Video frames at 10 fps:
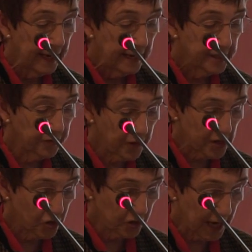
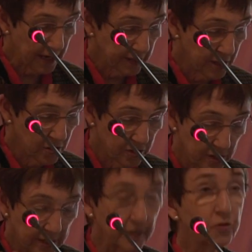Differential
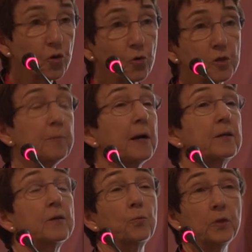diagnosis, I've talked
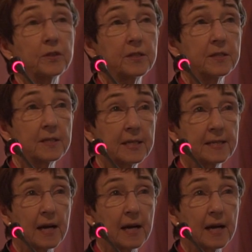about Wilson's disease,